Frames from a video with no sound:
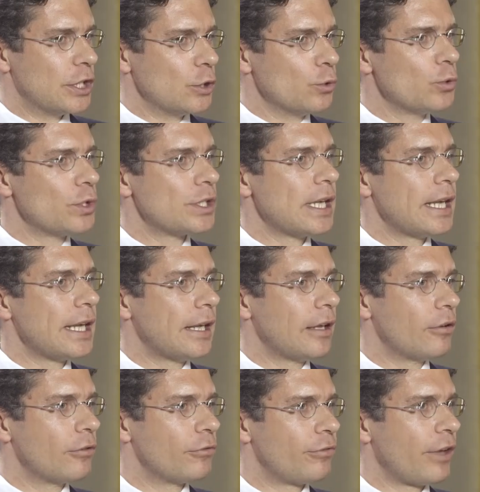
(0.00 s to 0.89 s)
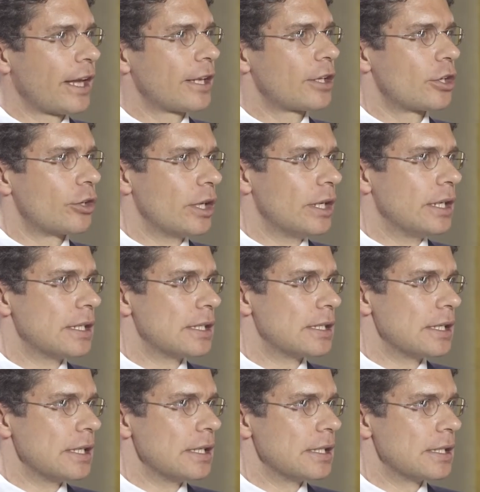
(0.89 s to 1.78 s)
using factor
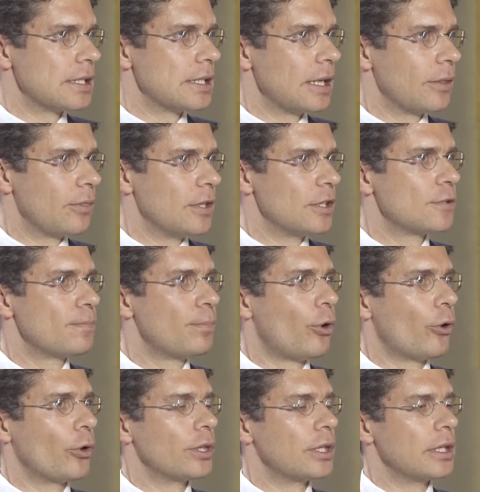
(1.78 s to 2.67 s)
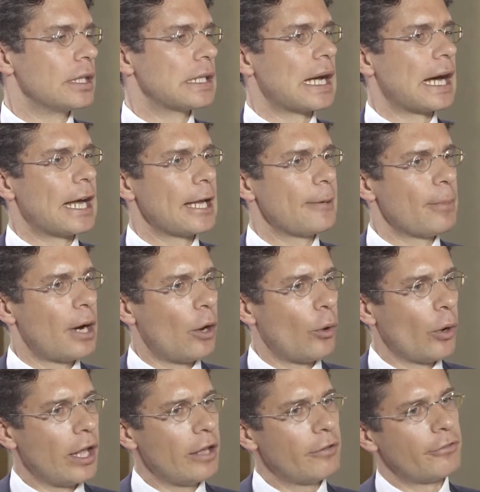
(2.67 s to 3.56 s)
indices at this point in time.
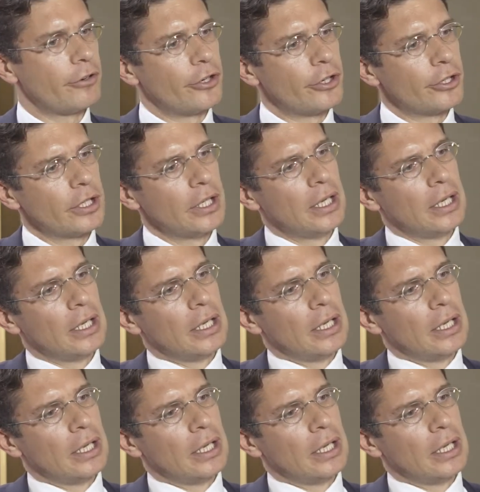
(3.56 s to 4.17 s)
However,